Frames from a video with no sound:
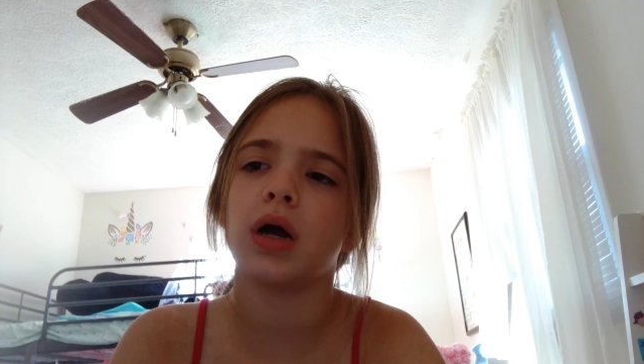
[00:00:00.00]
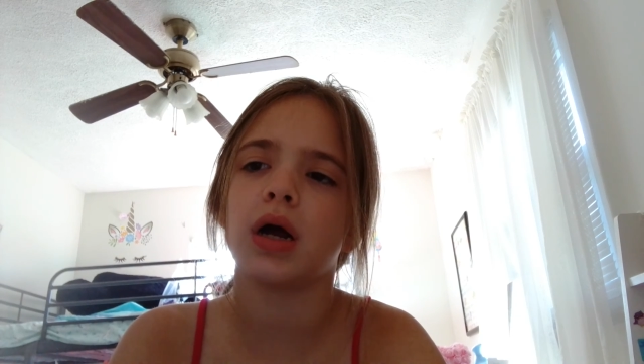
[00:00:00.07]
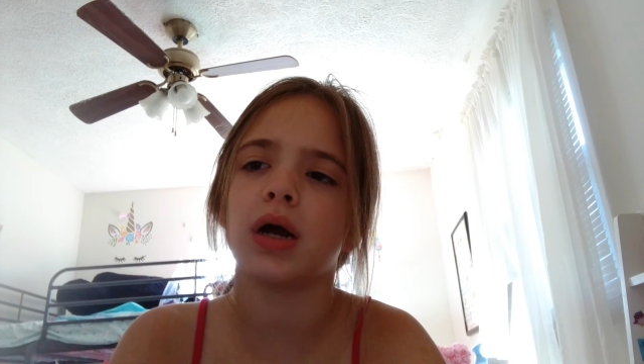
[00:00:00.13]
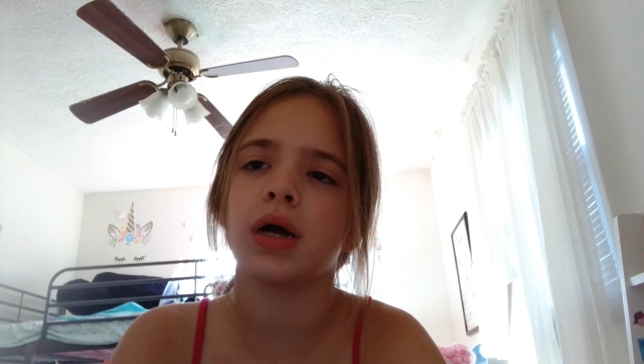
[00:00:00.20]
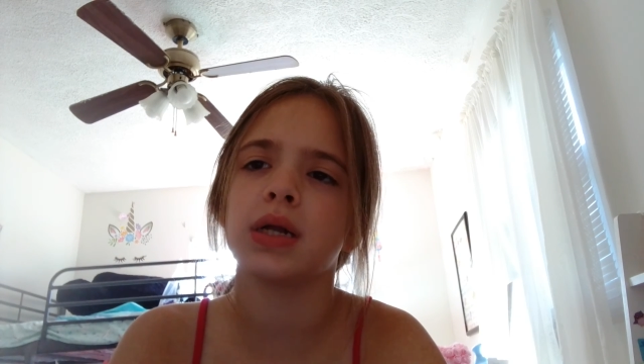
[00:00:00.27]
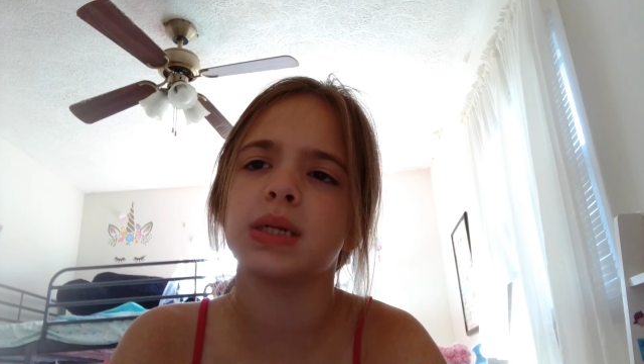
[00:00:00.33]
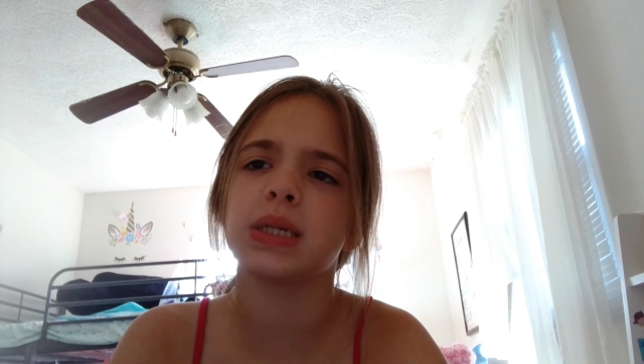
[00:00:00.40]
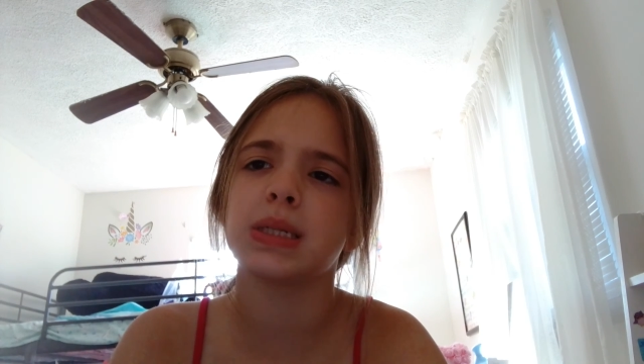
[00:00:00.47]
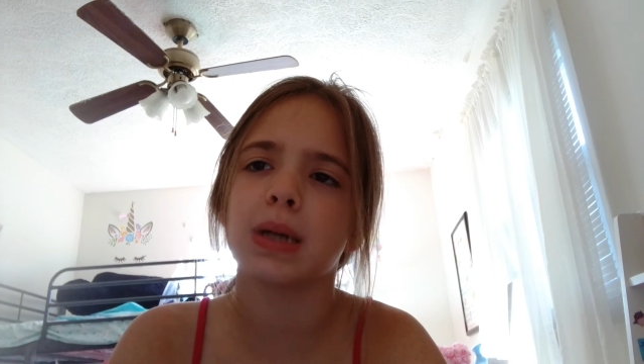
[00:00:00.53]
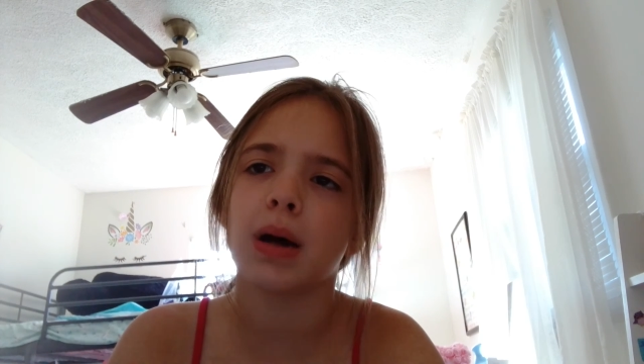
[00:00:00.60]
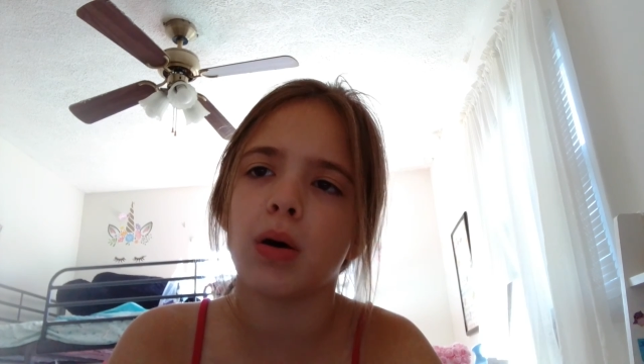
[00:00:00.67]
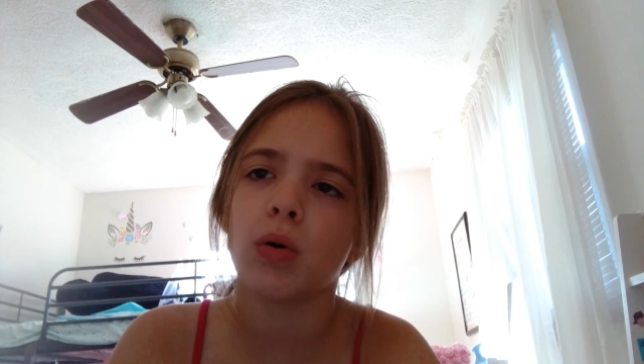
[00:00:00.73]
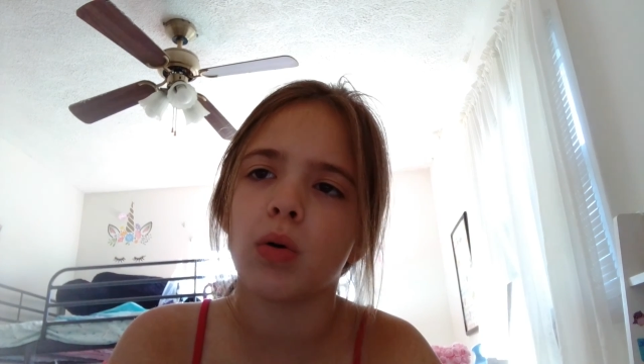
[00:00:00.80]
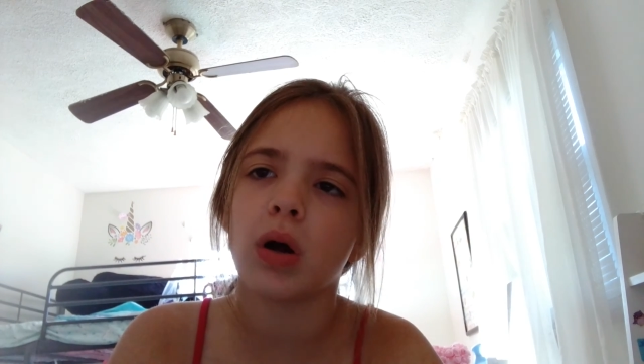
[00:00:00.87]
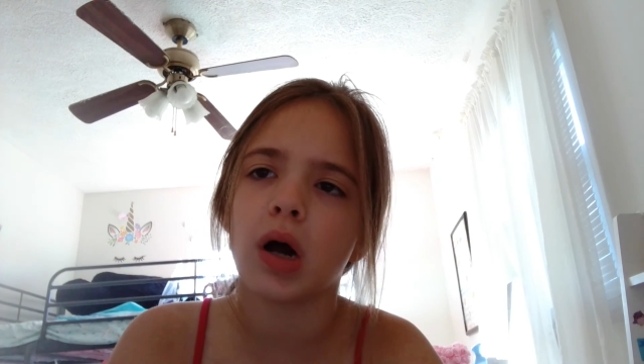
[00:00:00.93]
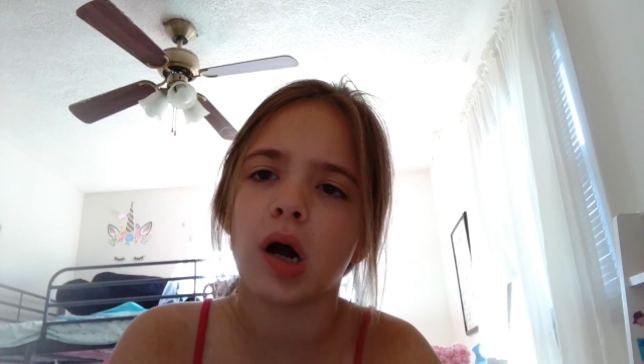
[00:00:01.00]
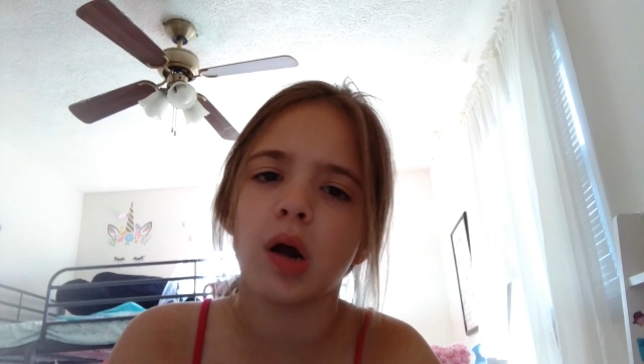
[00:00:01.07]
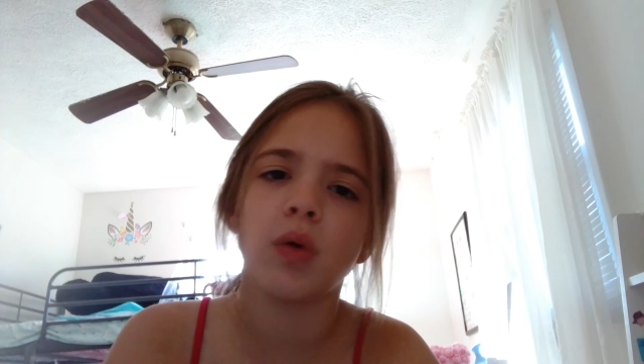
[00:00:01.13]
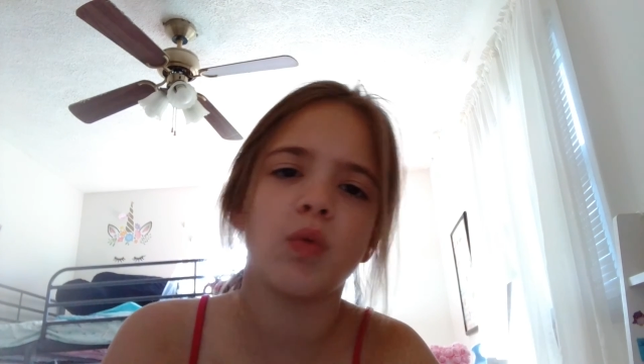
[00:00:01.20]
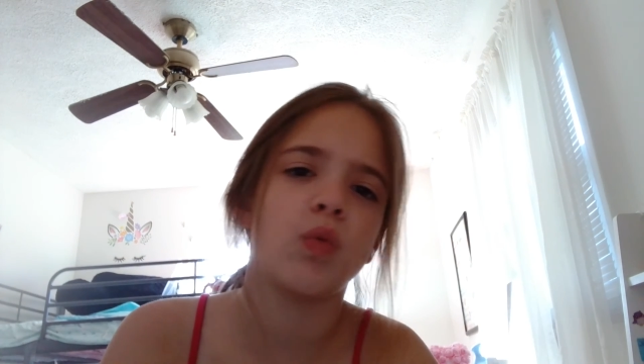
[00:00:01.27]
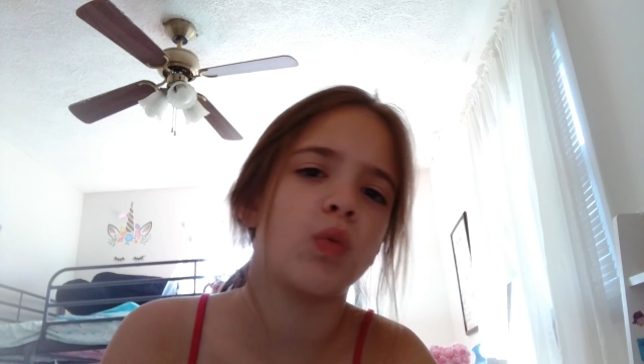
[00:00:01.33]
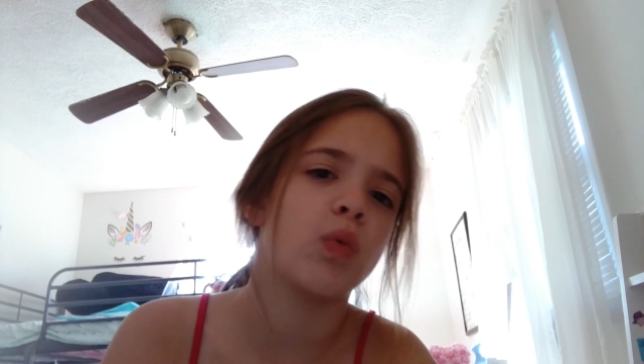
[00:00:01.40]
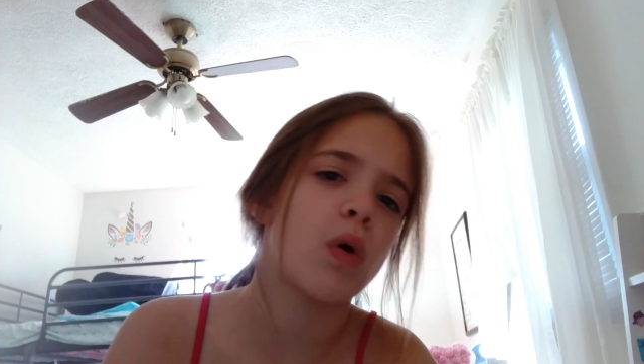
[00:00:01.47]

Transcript: doubt I won't.